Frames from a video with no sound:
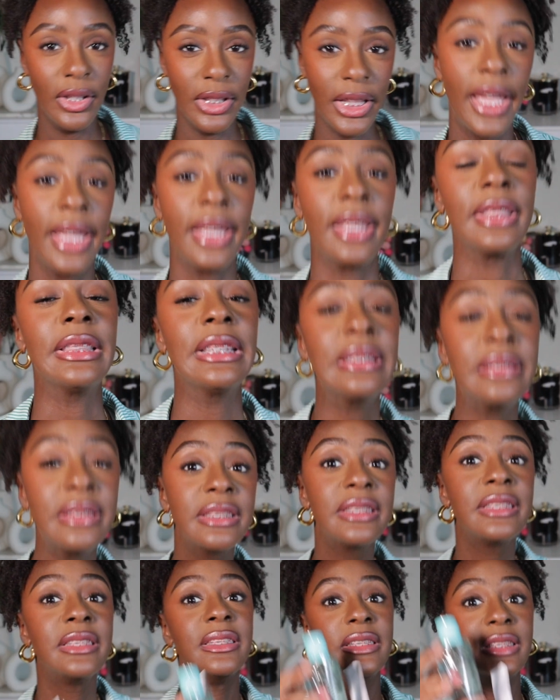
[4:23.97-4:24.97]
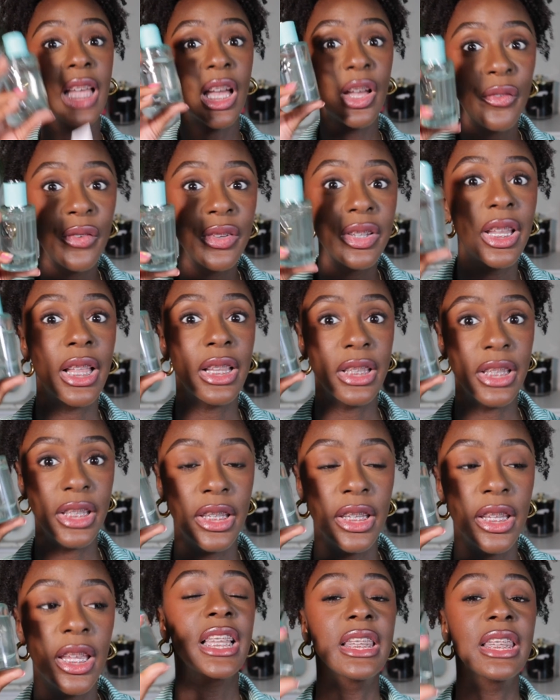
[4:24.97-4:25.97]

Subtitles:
Like, this is definitely